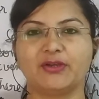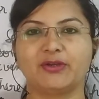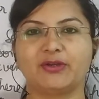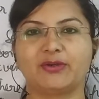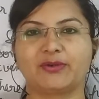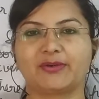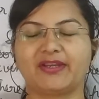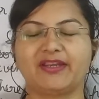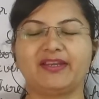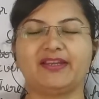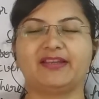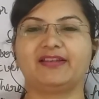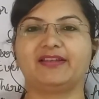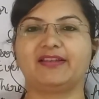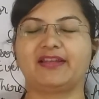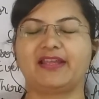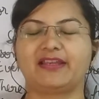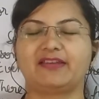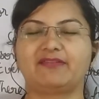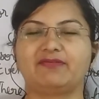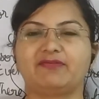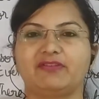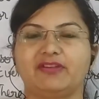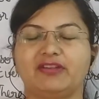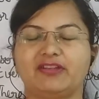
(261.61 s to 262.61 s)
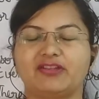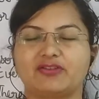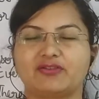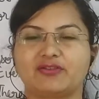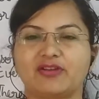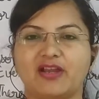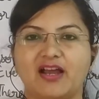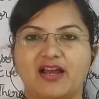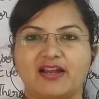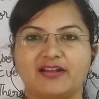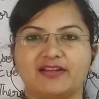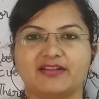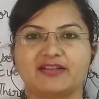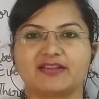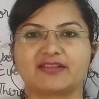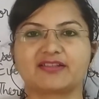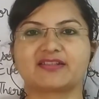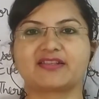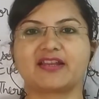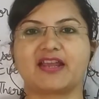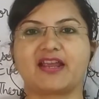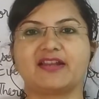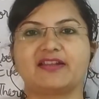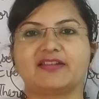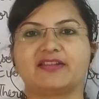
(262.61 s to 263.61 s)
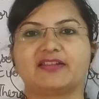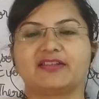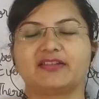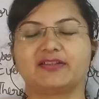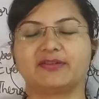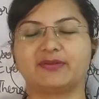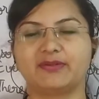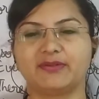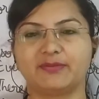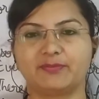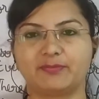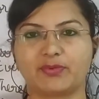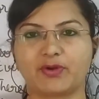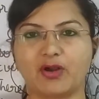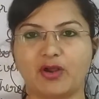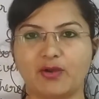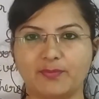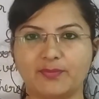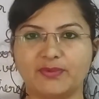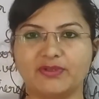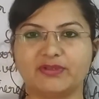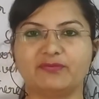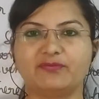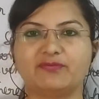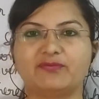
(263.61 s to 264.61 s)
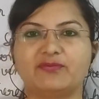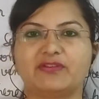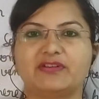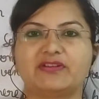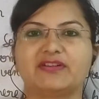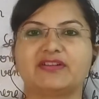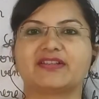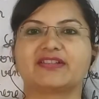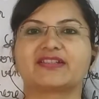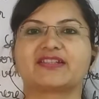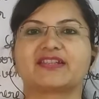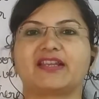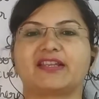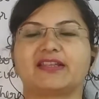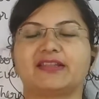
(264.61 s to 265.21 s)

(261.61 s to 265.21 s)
Okay, like we should understand the problem first,